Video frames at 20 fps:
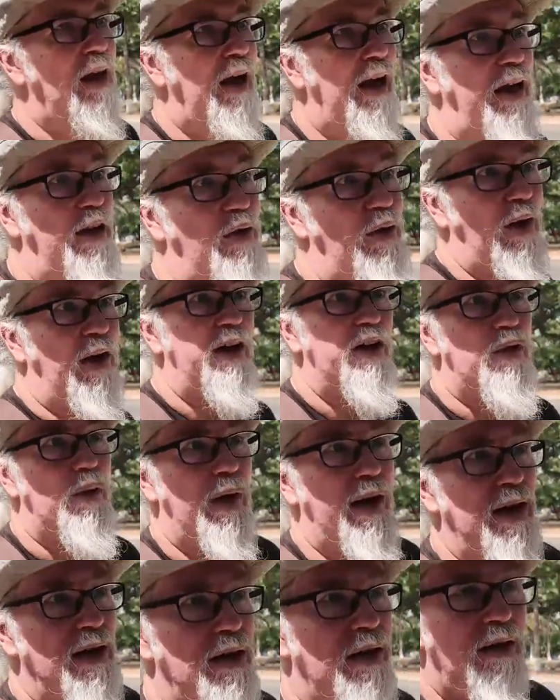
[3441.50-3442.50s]
it's very
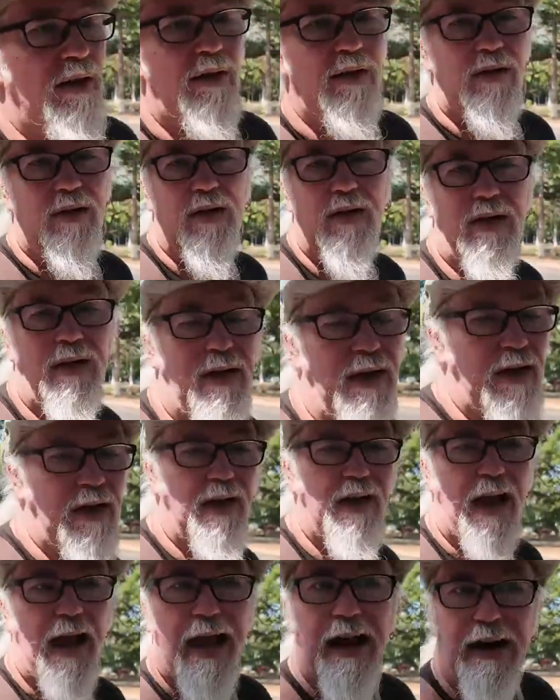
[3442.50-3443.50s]
sweet
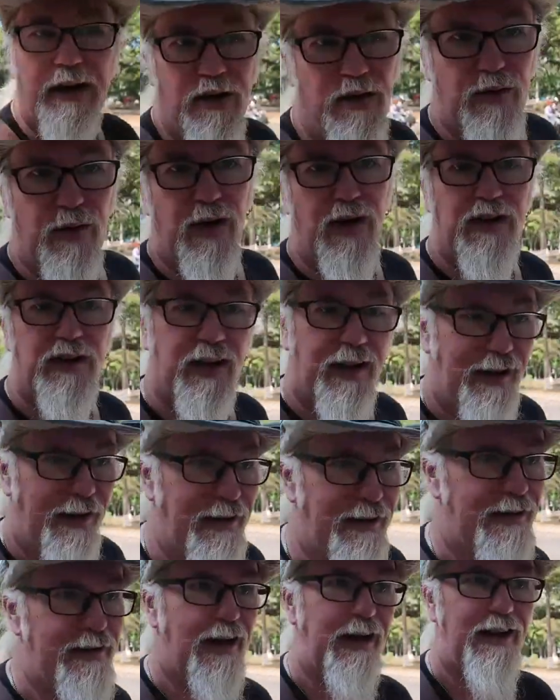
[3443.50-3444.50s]
and it's very,
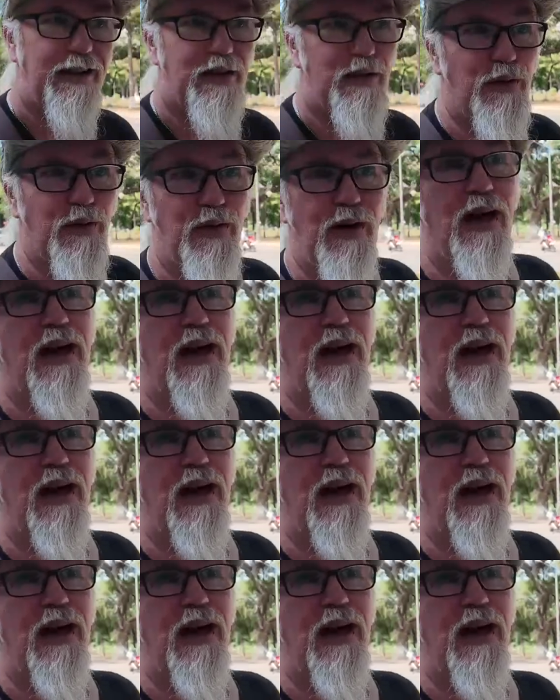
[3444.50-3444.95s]
it's,